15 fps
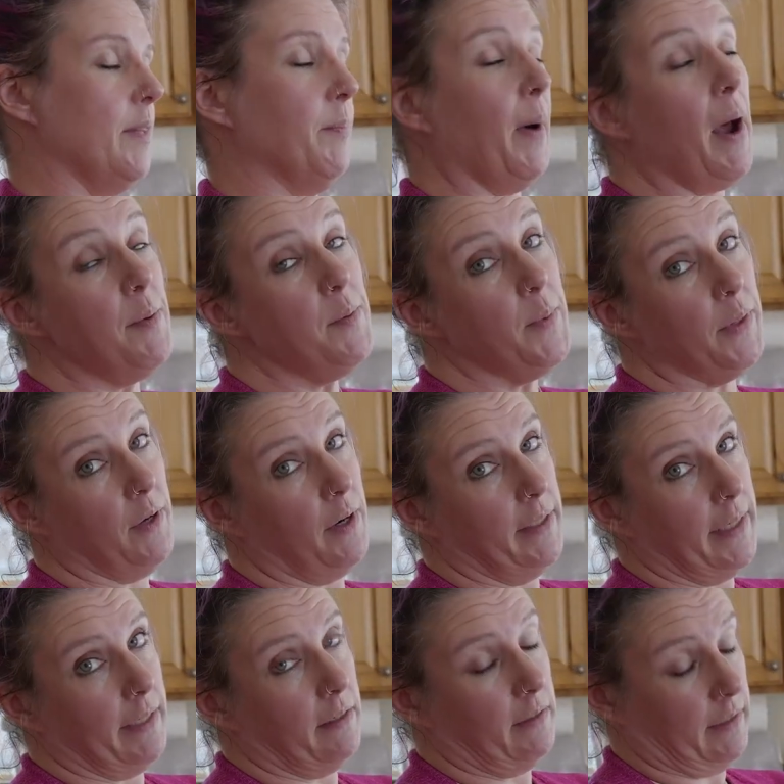The problem with
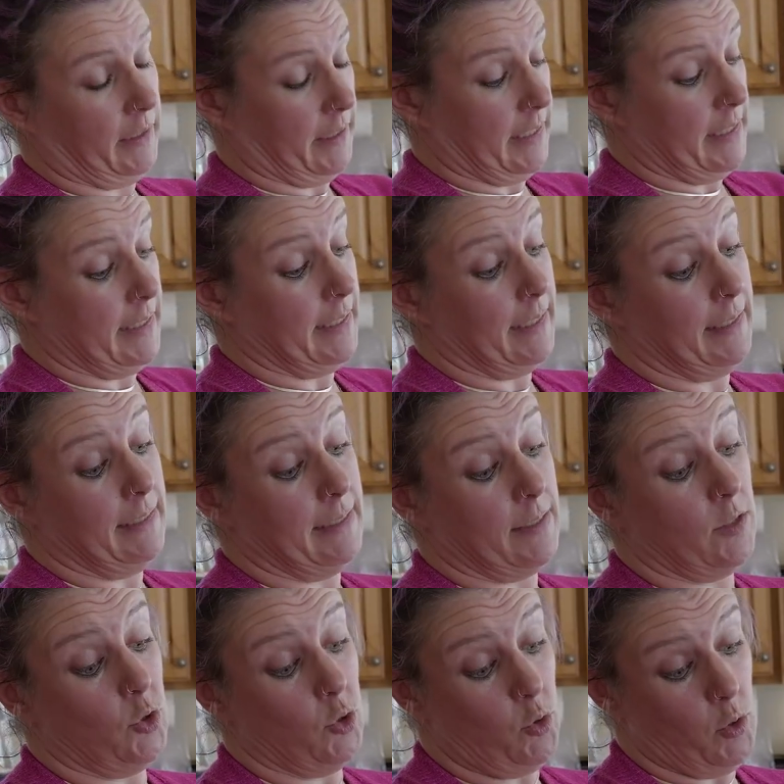hard neck garlic is that it
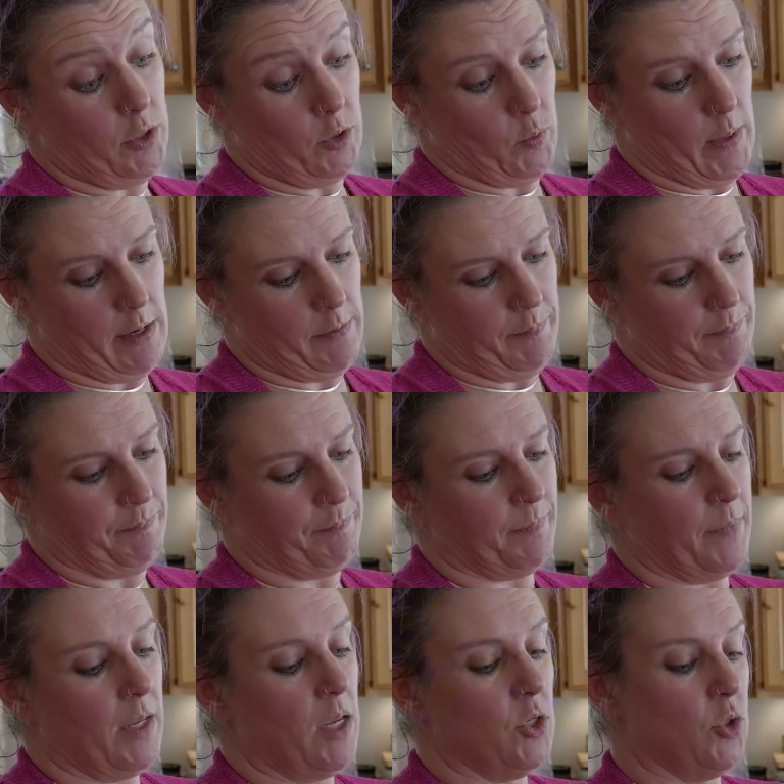doesn't store as well.
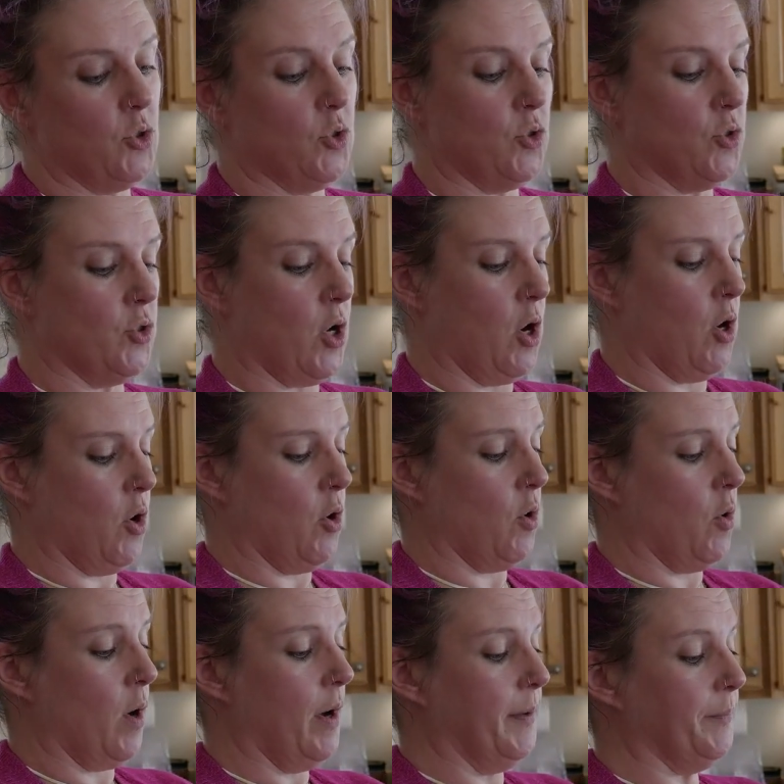
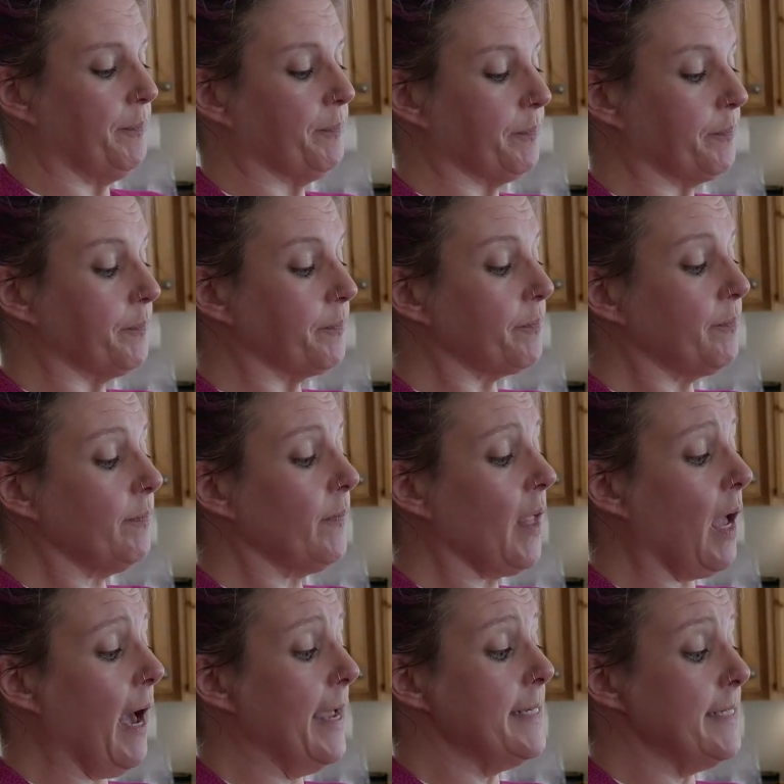So
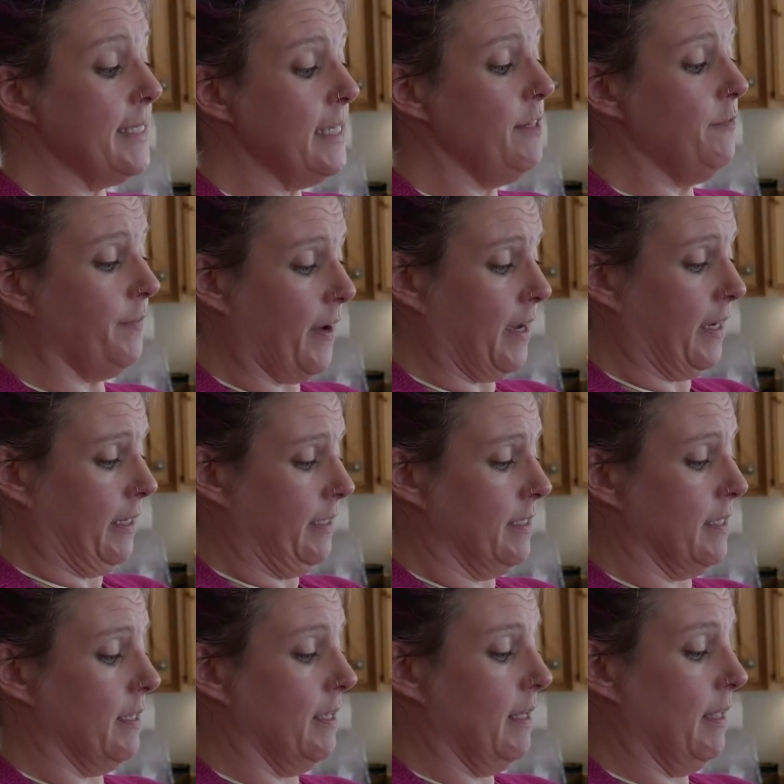I did
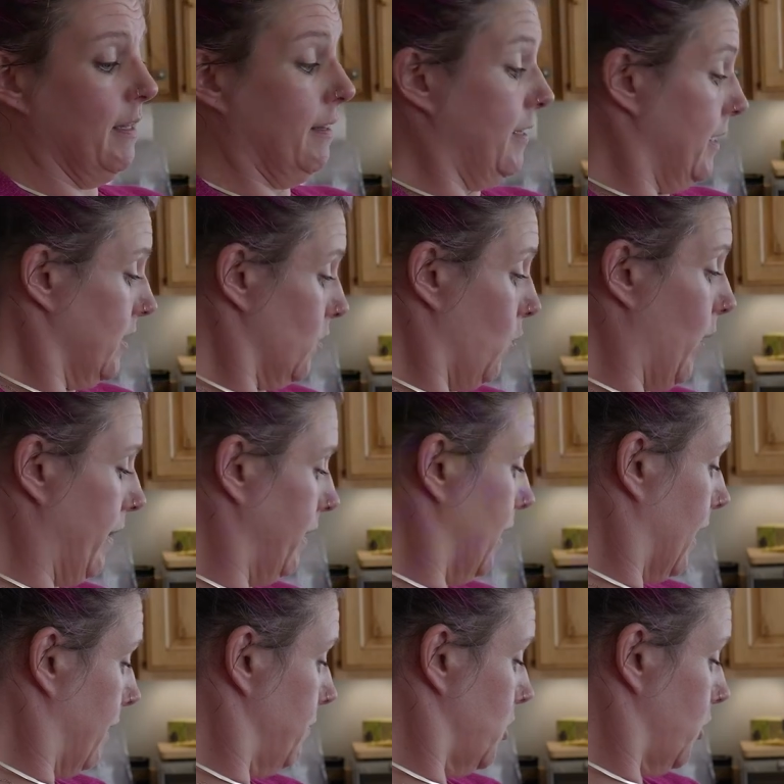find this one
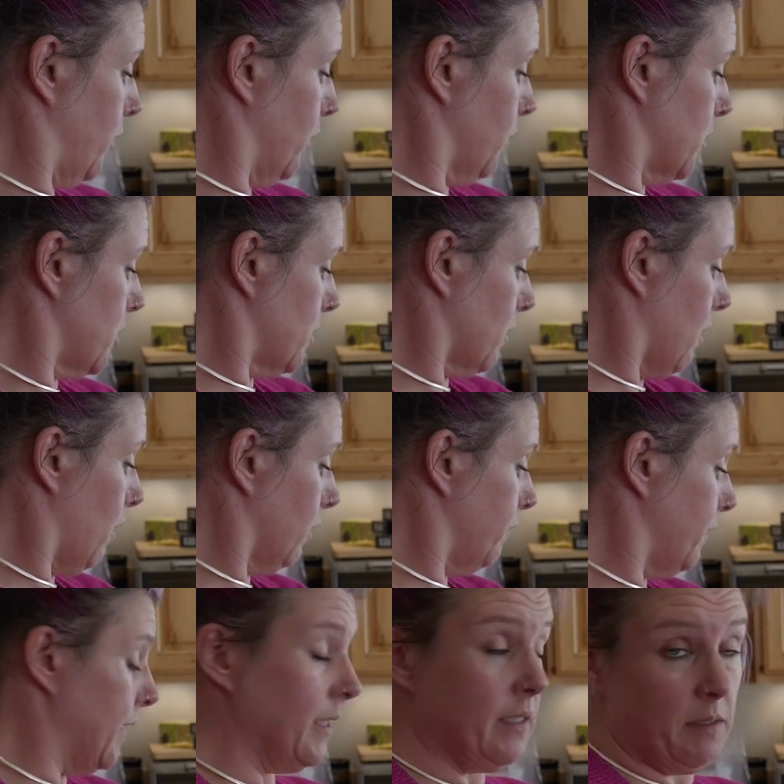that I'm doing, which is
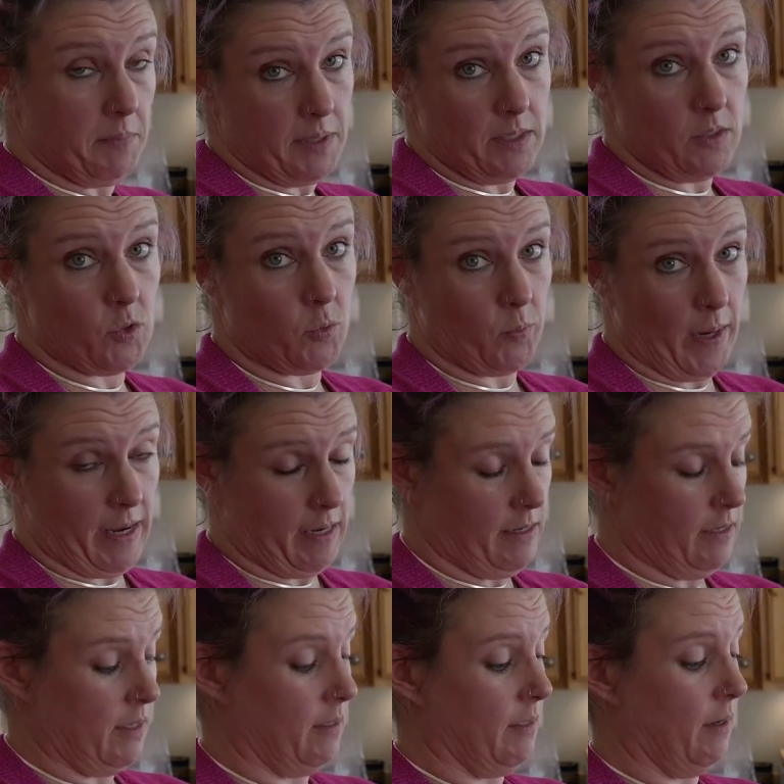called Vietnamese
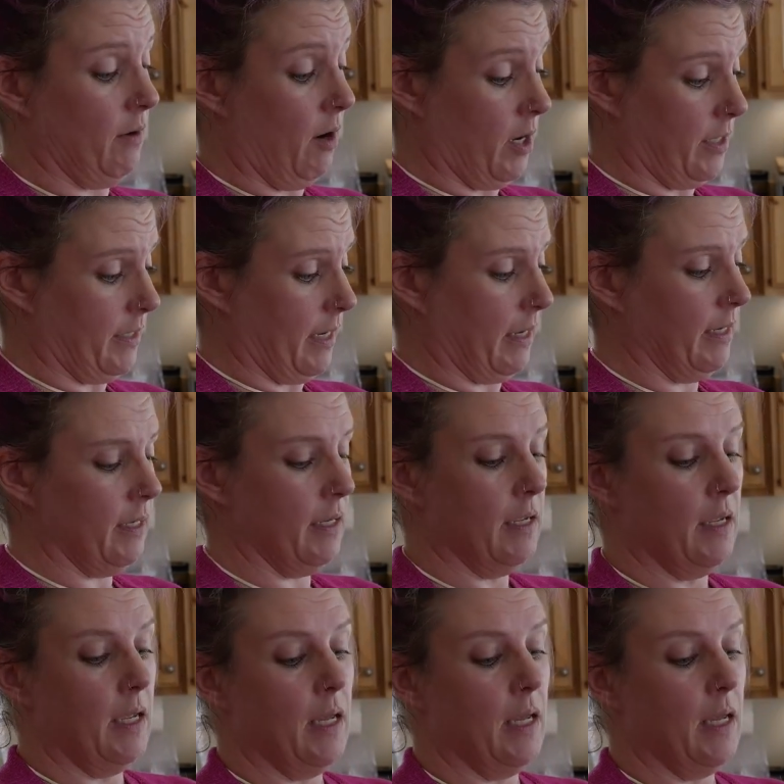red hard neck.